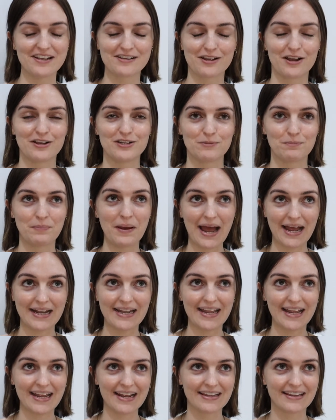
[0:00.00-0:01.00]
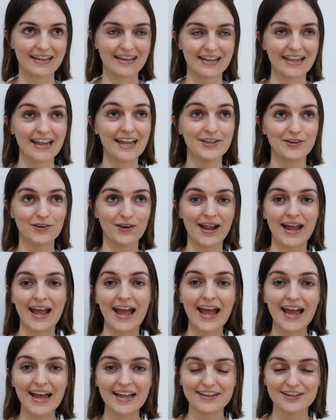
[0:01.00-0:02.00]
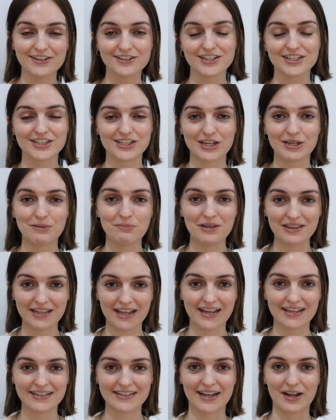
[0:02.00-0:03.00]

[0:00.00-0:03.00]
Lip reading: you started to panic, like, in your head, you're just going to be thinking,